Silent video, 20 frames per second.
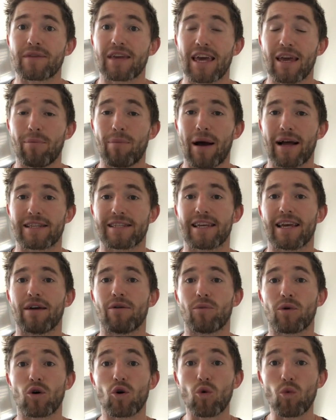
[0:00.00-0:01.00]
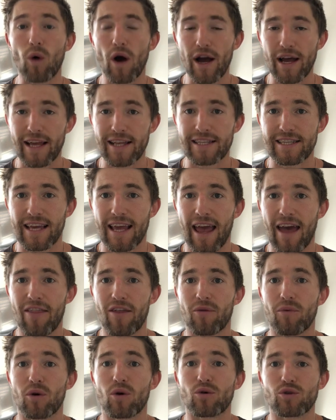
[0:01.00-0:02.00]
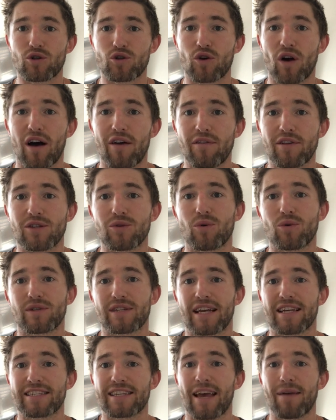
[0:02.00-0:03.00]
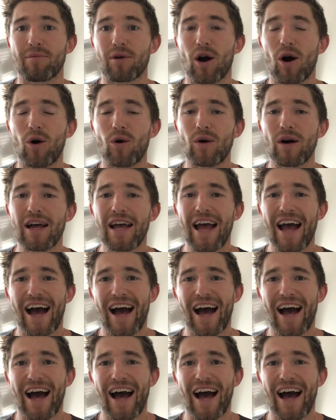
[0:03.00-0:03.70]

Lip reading: Keep at it. We're all working together, we're all striving towards that same goal.